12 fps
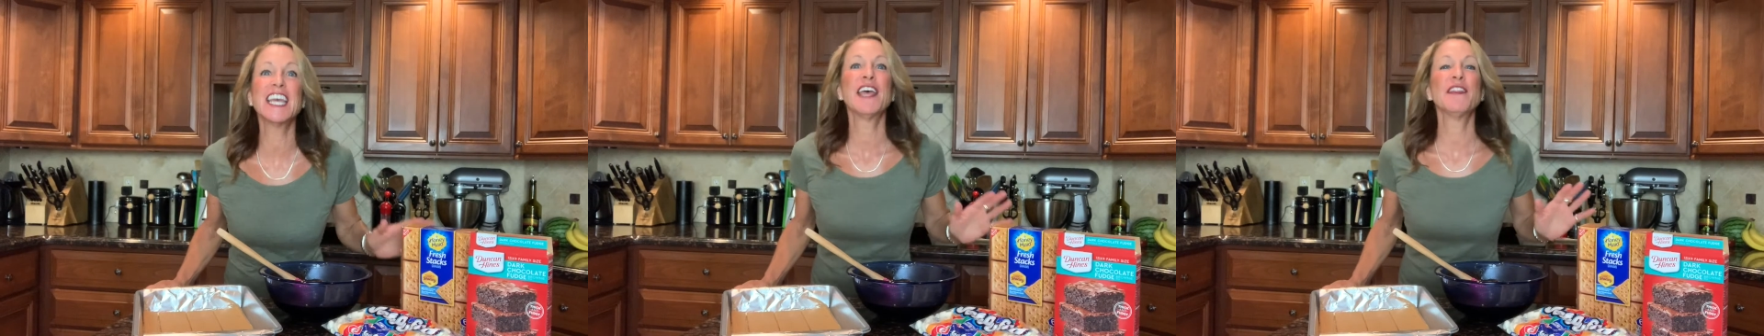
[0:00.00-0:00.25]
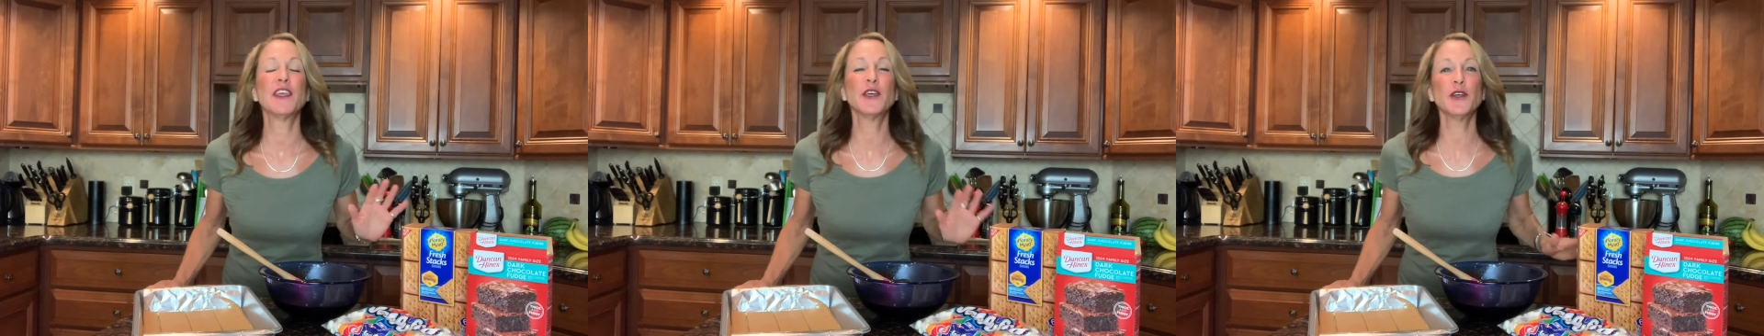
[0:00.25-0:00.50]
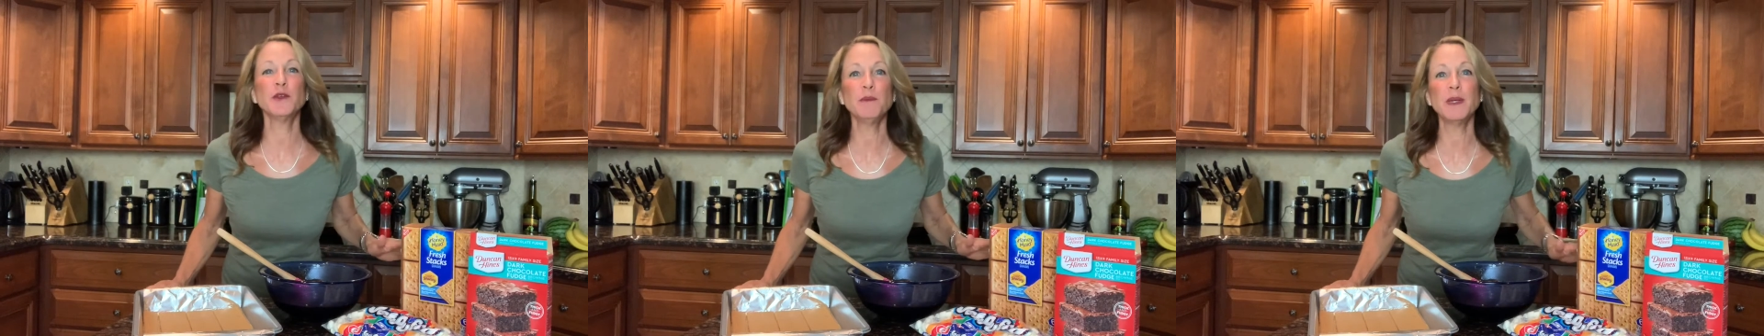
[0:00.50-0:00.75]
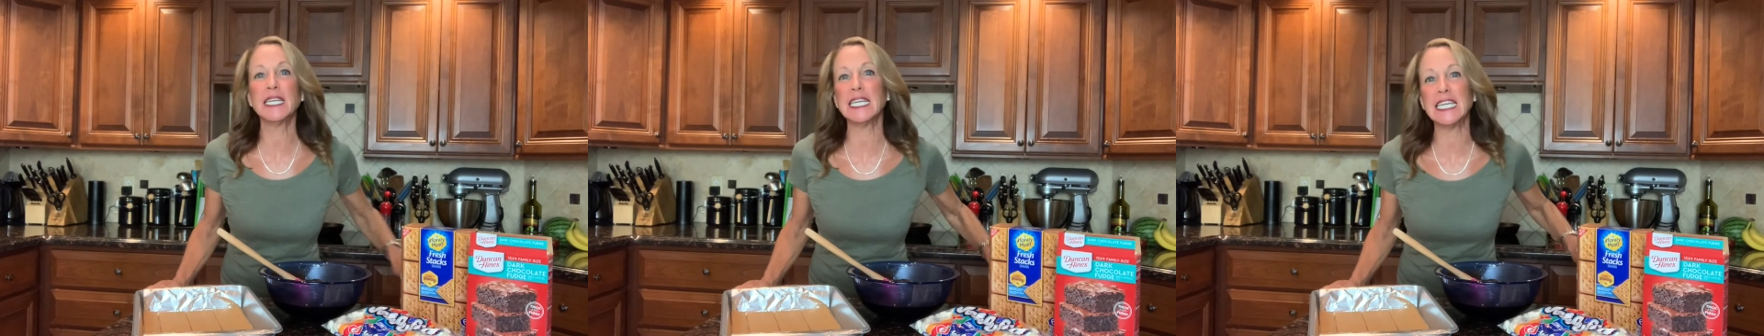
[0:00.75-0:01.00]
They couldn't
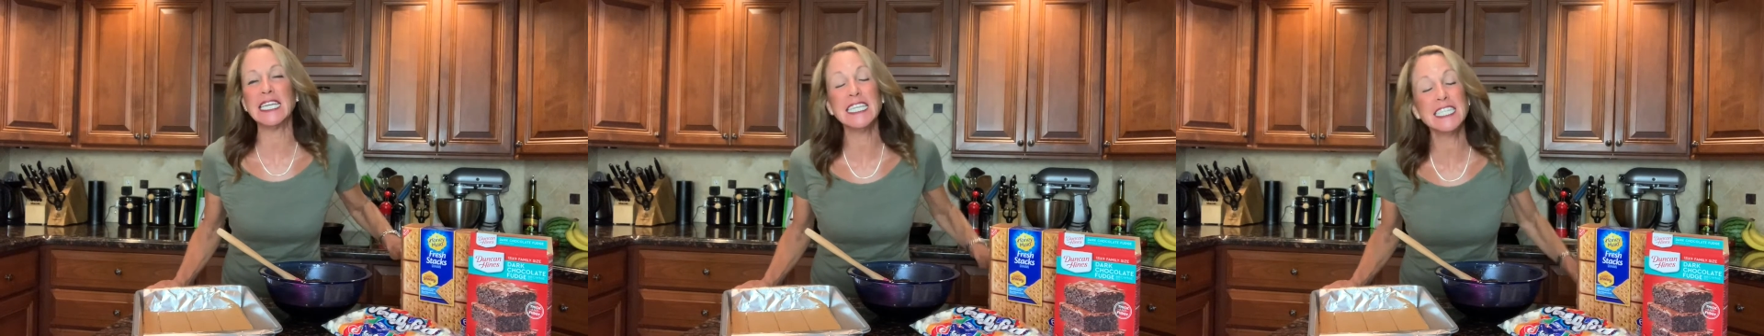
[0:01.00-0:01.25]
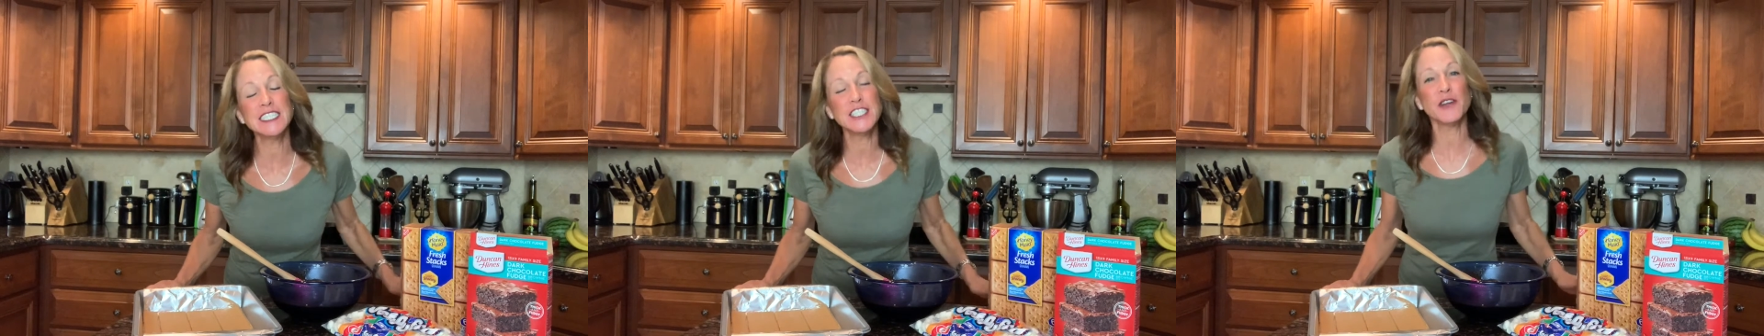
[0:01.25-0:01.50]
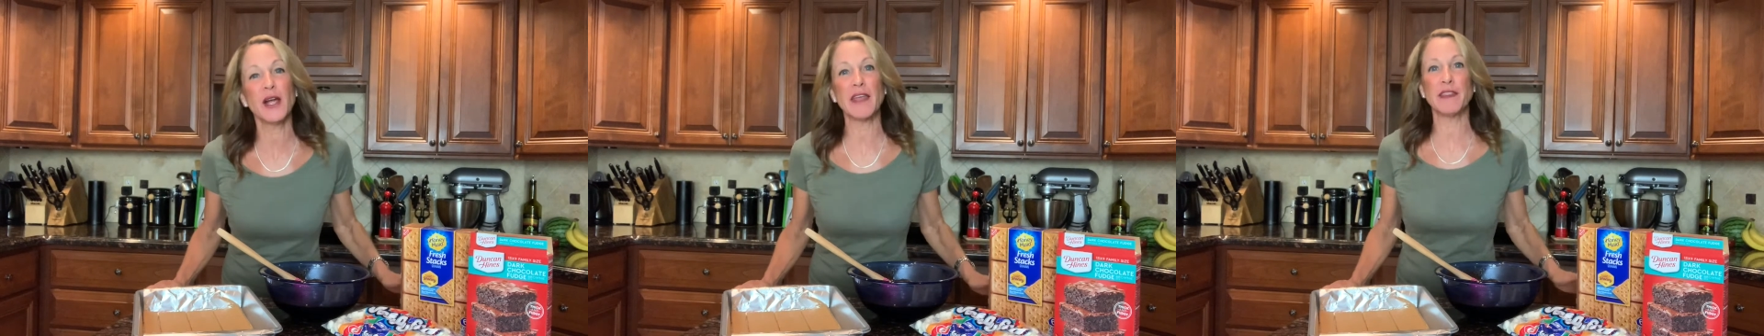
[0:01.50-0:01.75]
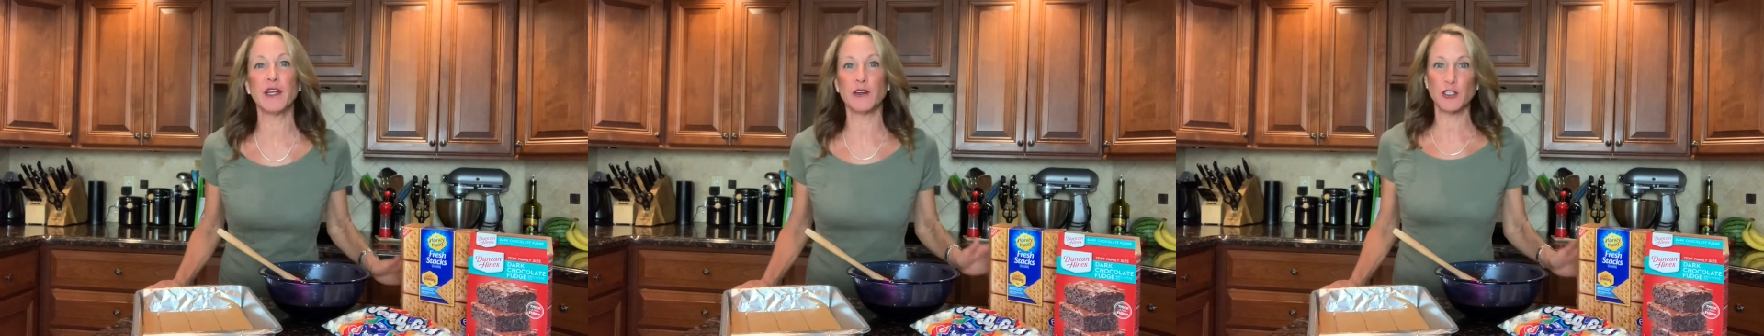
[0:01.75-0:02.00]
be easier and
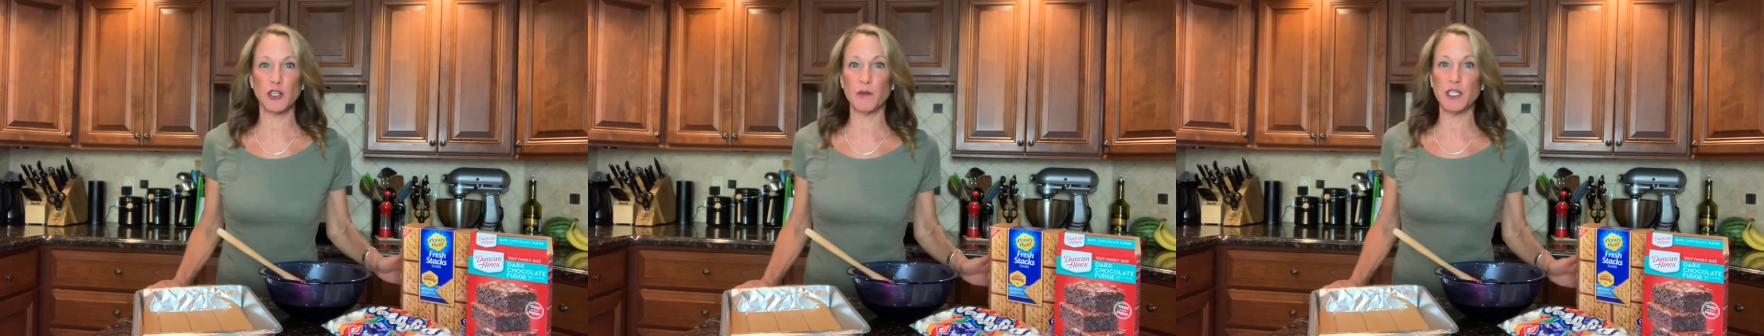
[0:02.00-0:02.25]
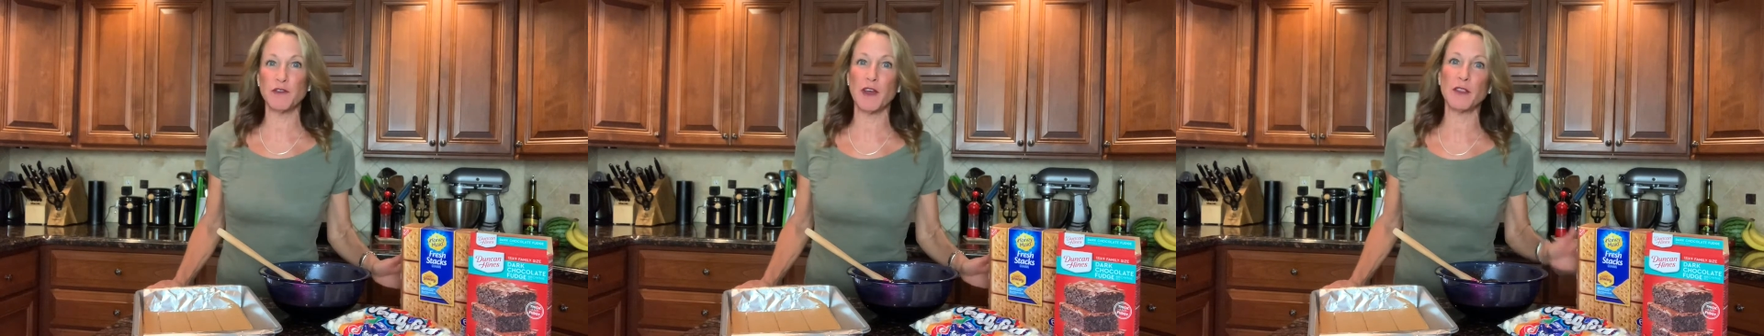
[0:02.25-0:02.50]
they are so much fun.